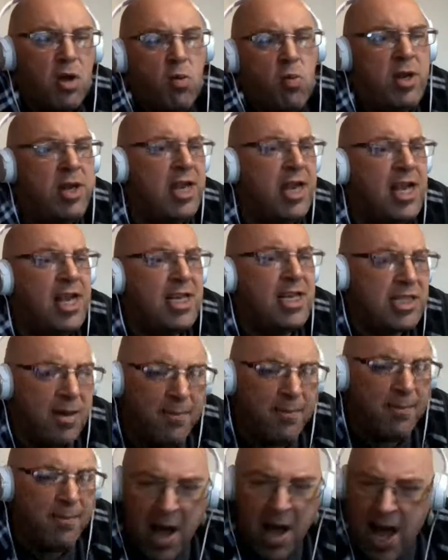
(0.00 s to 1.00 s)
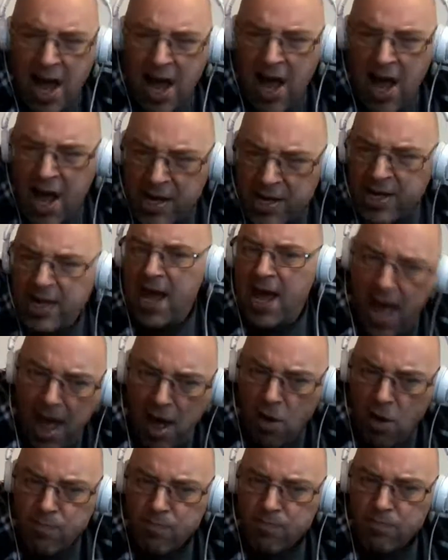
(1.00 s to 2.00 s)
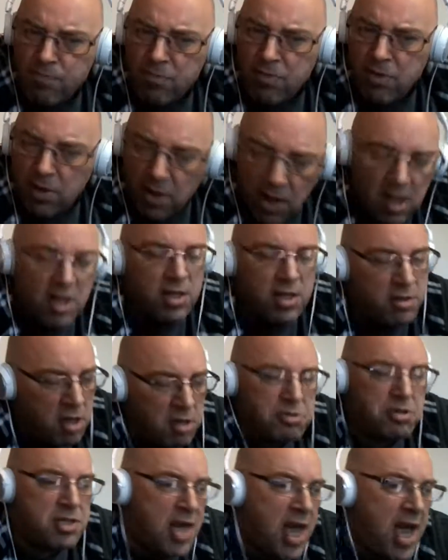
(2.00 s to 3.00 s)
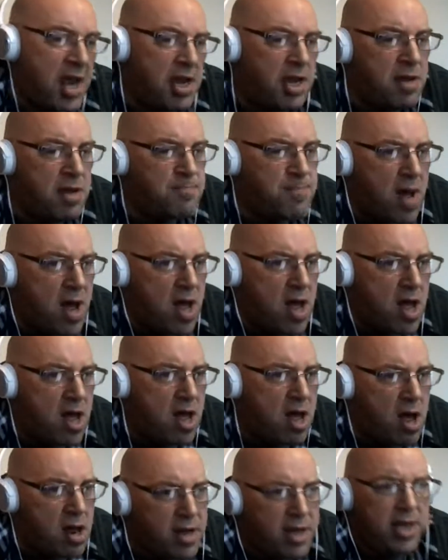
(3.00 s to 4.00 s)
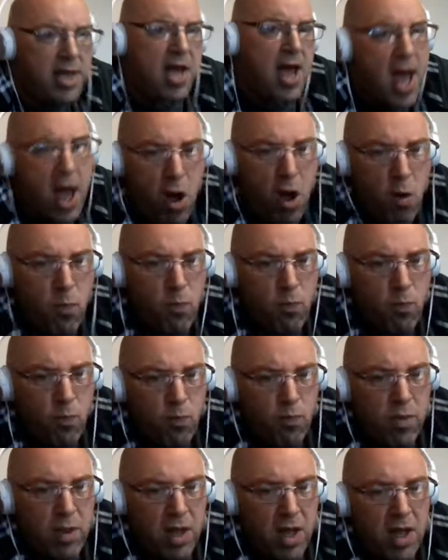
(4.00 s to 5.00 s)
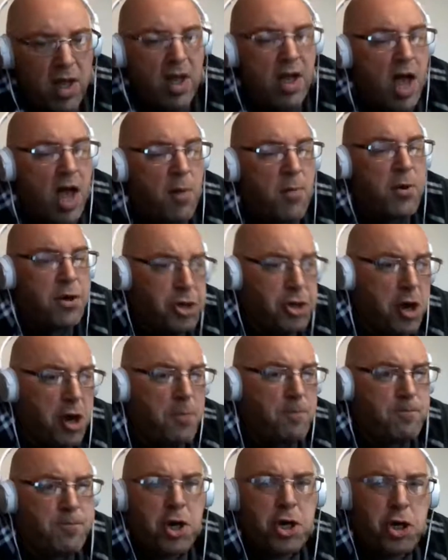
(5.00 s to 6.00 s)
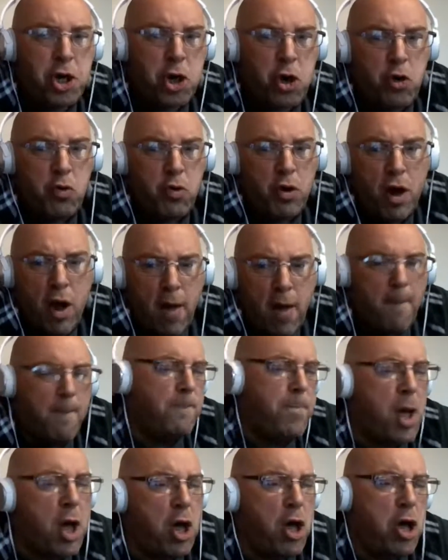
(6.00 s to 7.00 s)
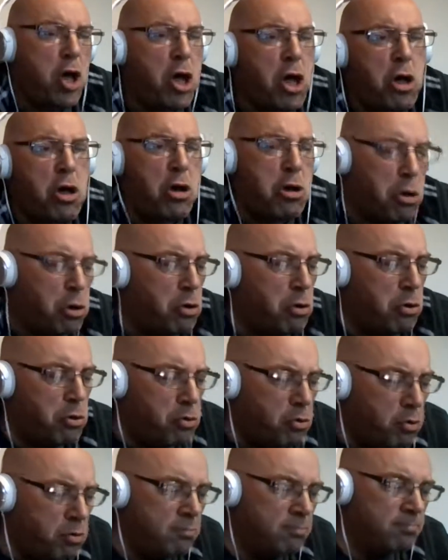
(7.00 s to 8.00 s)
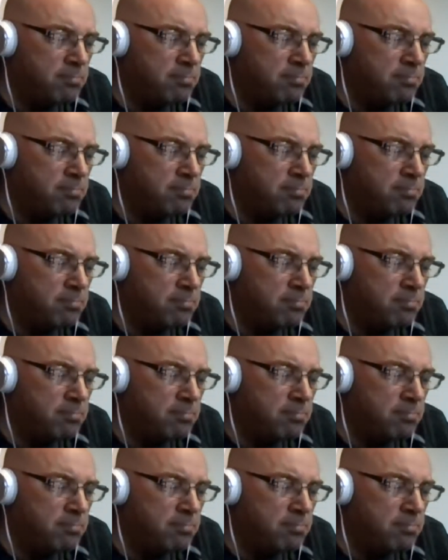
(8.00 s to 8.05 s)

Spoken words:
We need somebody. Help! Not just anybody. Help! Do. Oh!